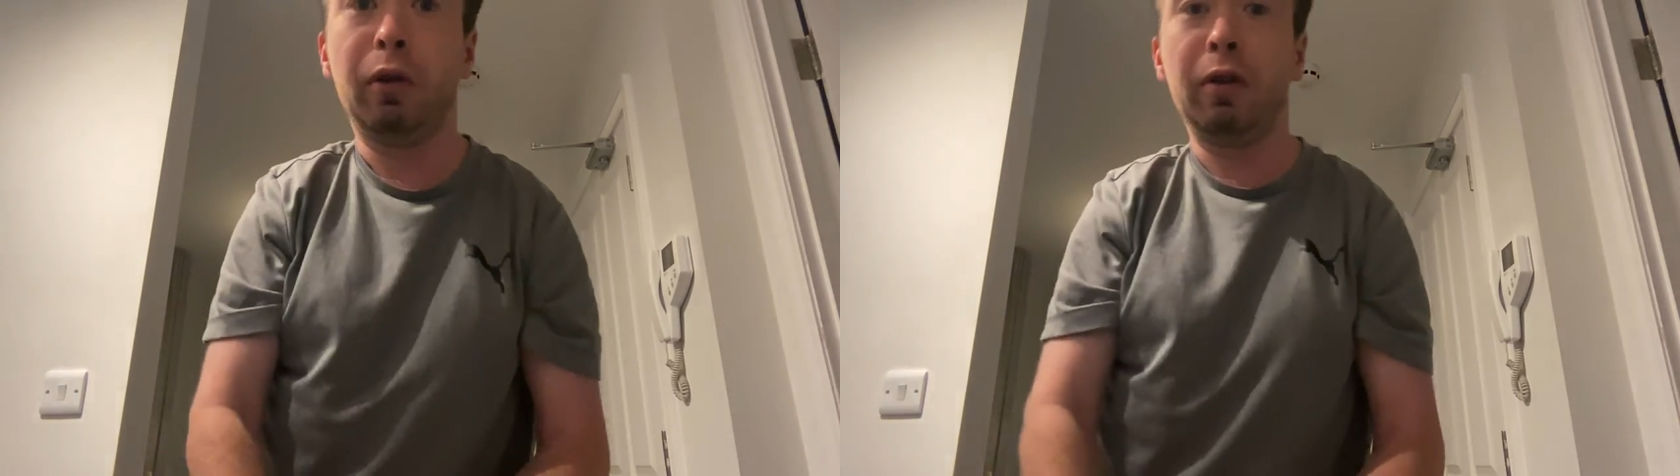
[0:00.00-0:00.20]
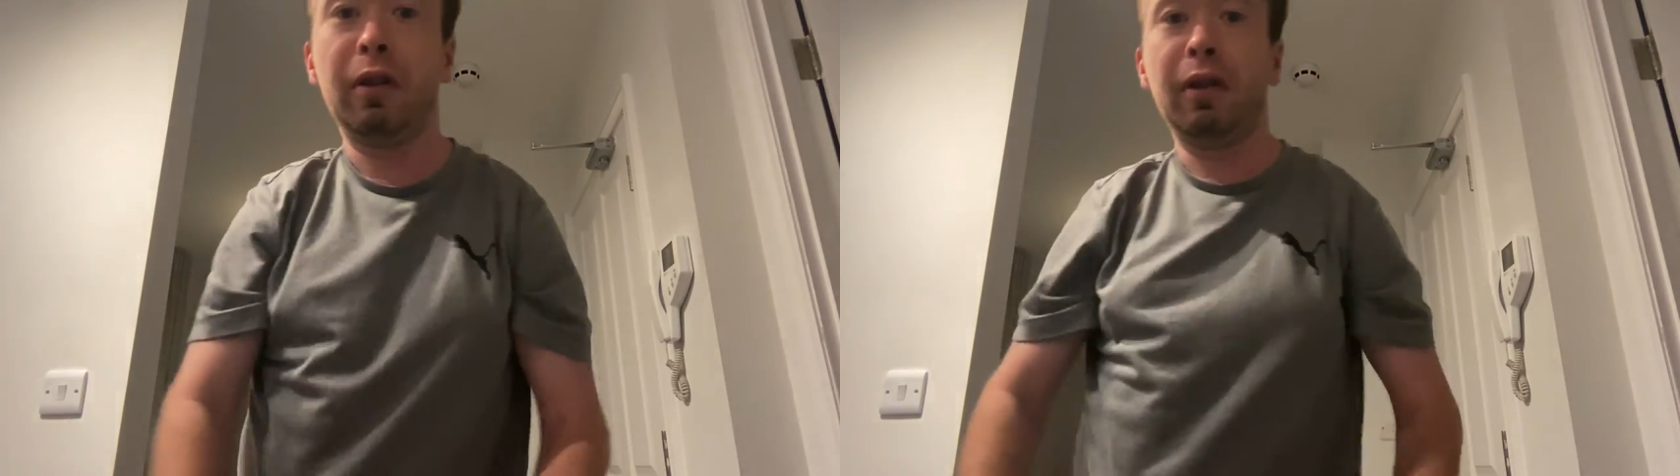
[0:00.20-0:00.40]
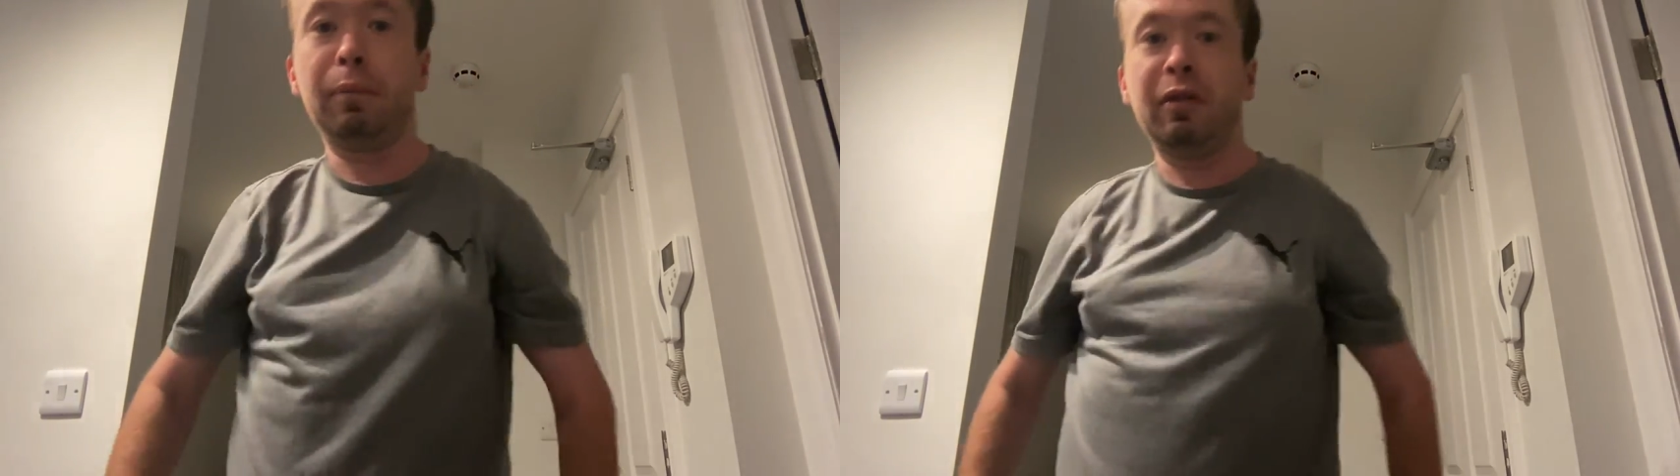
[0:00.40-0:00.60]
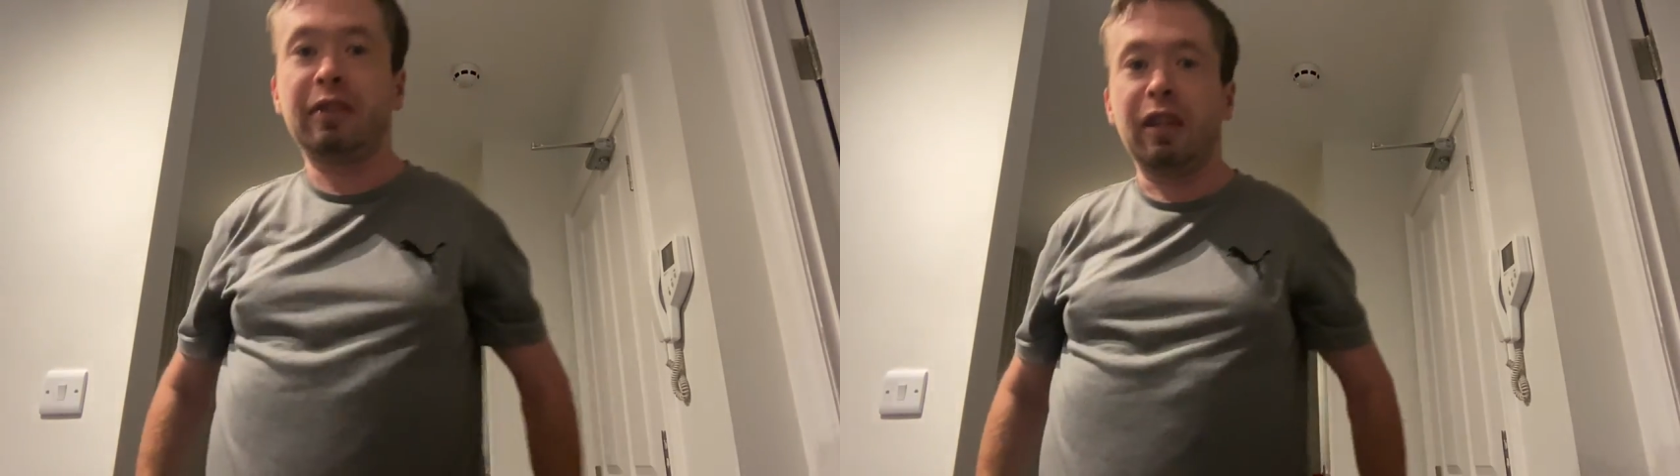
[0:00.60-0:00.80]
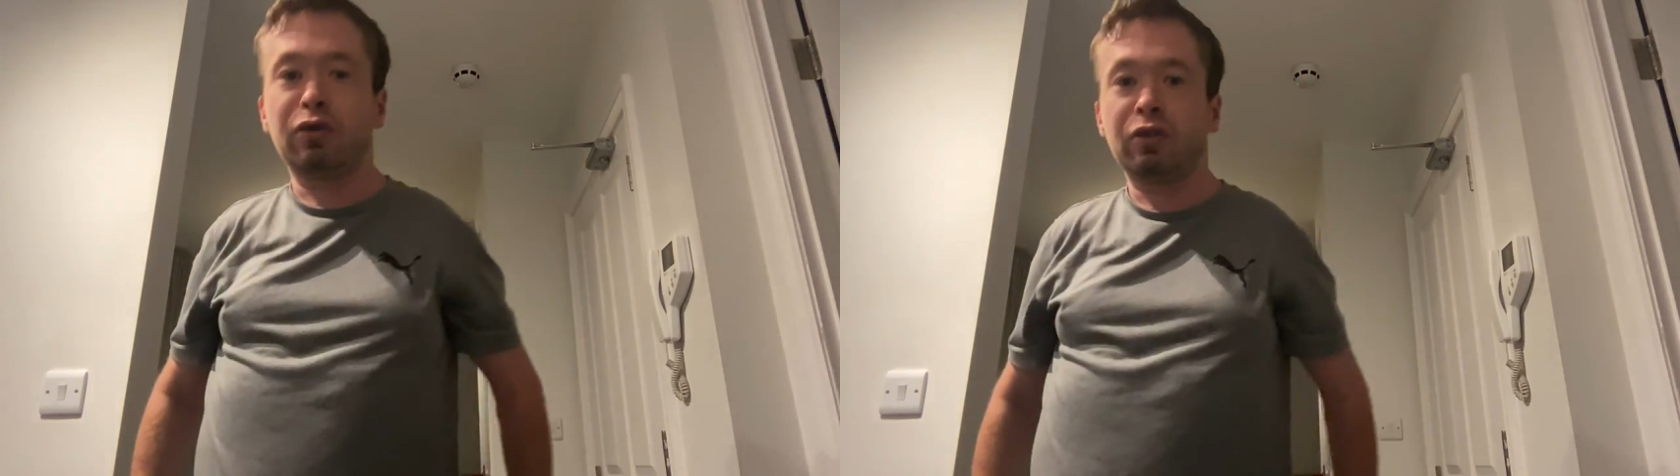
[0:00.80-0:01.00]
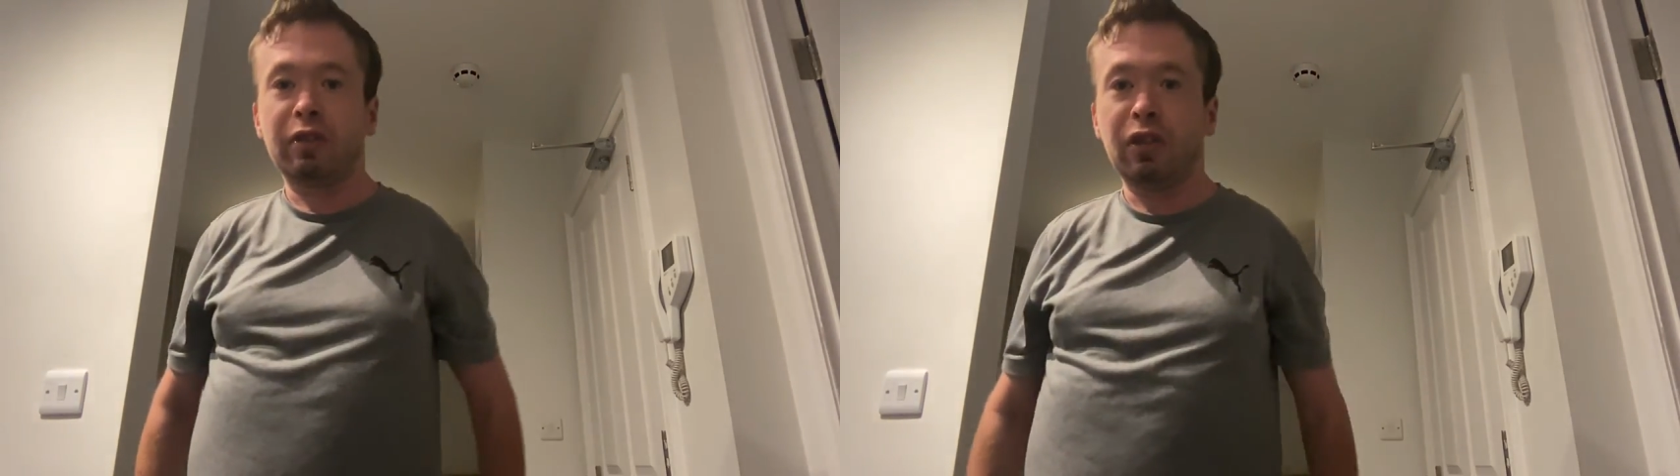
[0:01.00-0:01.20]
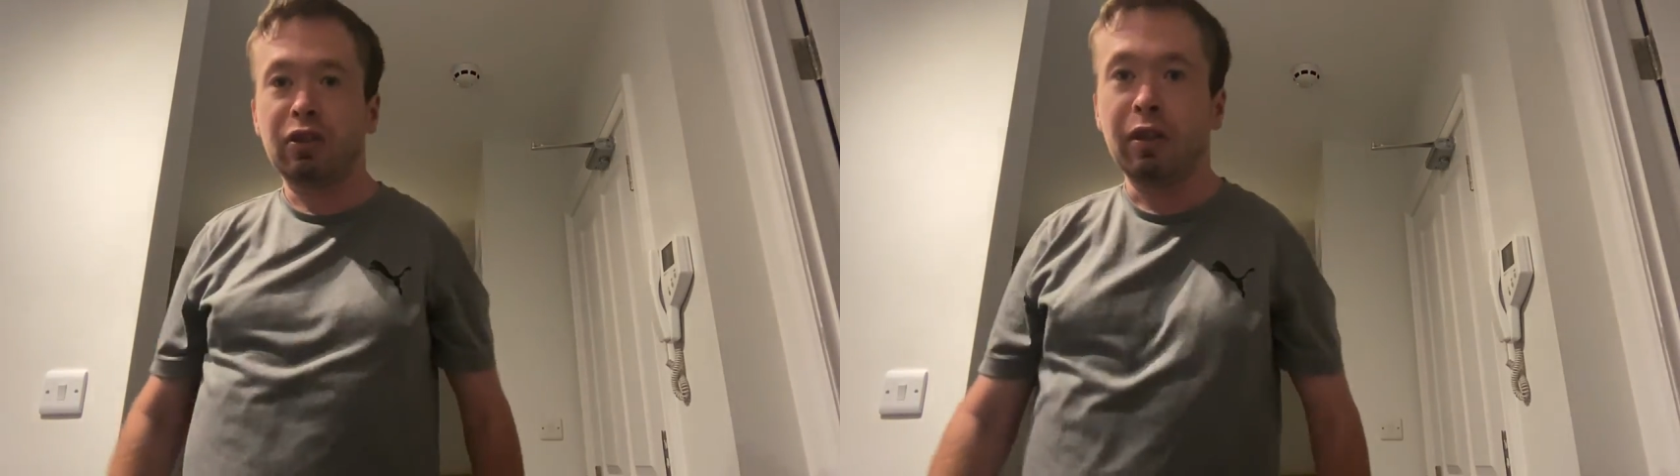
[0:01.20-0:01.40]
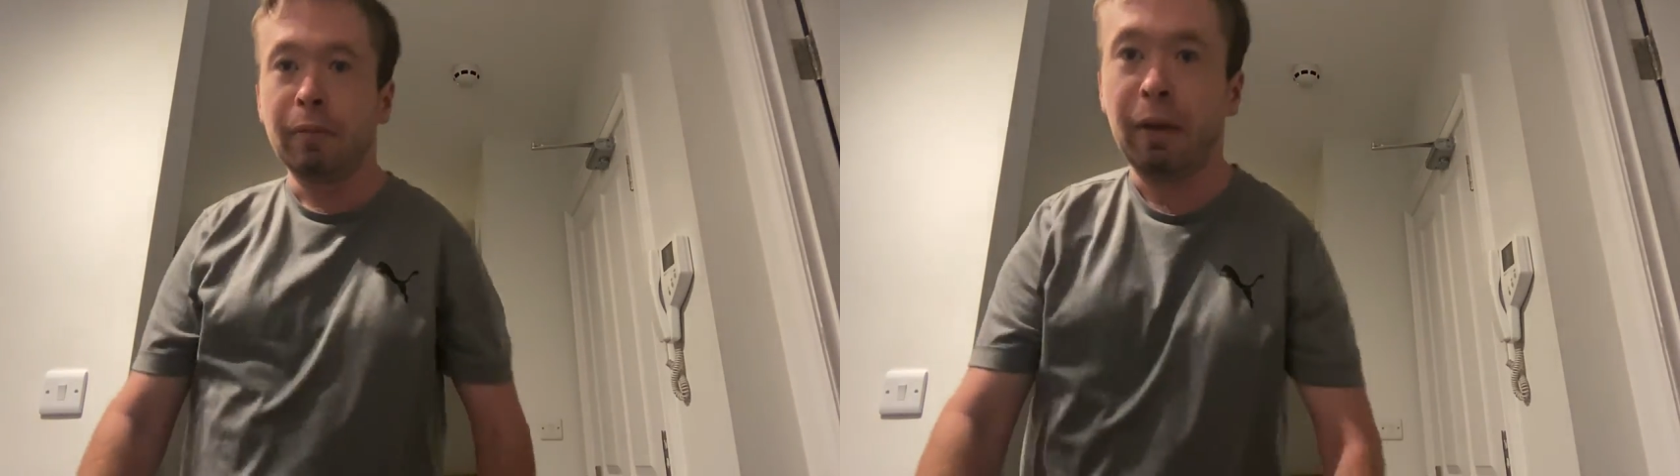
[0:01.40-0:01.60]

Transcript: on the international stage.